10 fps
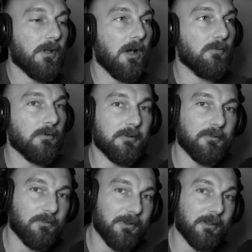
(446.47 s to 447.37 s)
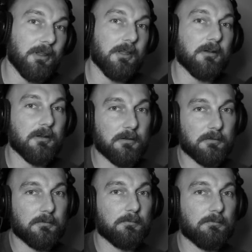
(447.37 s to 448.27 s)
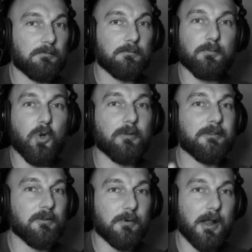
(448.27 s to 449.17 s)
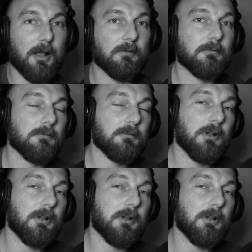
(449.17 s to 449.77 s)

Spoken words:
unrealistic in a multi-round